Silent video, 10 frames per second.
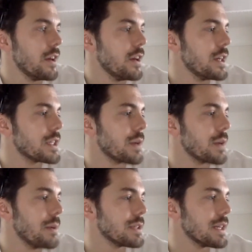So I
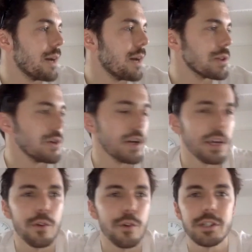was lucky
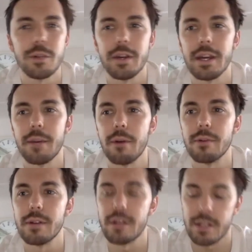enough
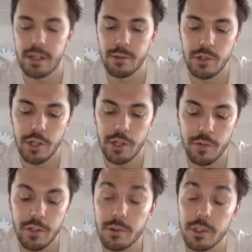
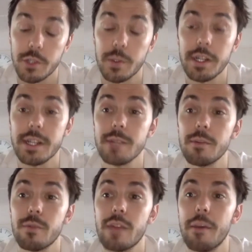to go to Sweden
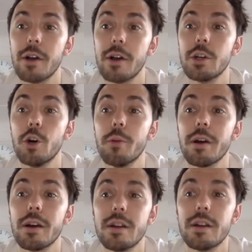with them in
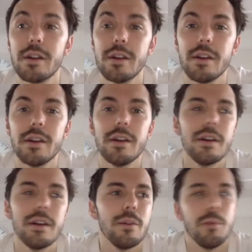October,
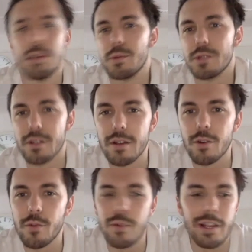which was
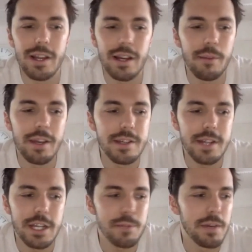another like amazing
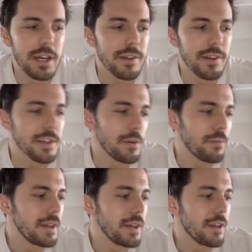experience. So I've
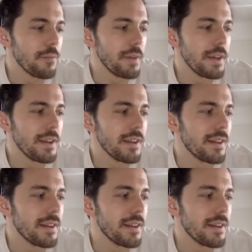been